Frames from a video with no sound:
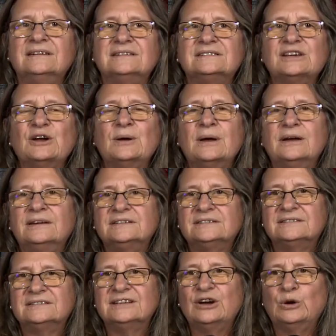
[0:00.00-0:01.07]

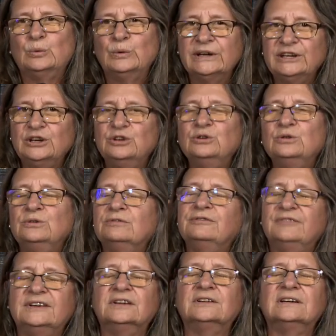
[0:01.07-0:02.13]
a renewed
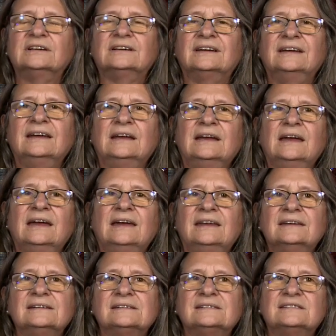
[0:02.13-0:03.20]
feeling, and
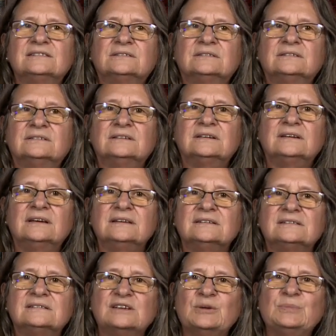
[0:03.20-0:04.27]
it's
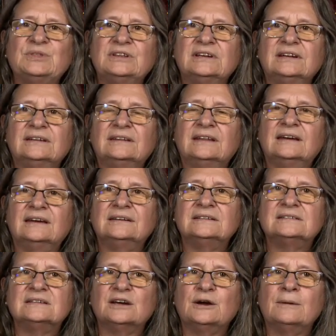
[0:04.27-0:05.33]
something that
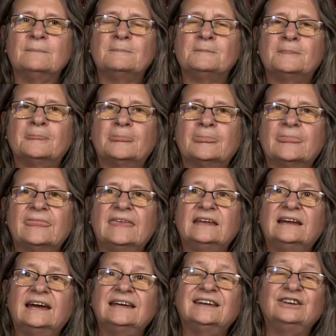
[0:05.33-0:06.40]

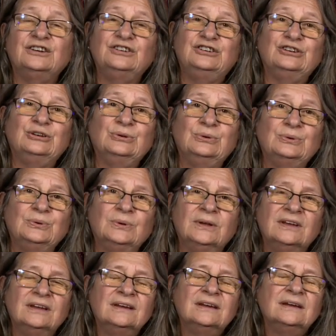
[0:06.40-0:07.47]
I can do,
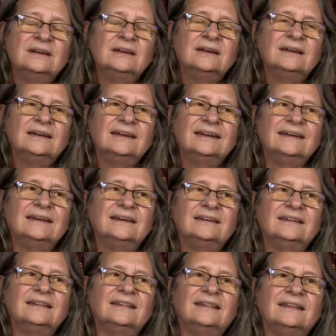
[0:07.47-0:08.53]

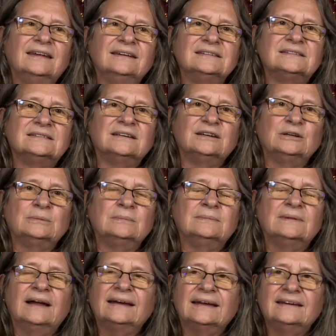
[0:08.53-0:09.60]
that
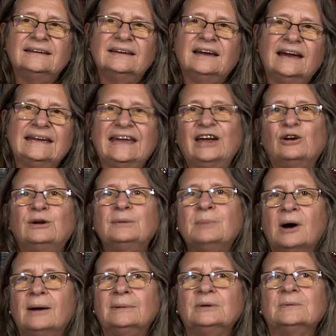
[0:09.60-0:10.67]
I carry
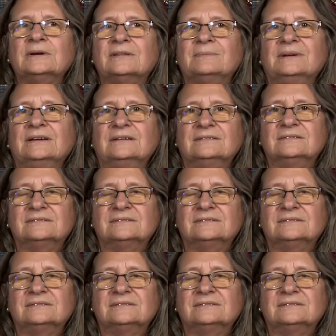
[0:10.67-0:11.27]
Bobby with me,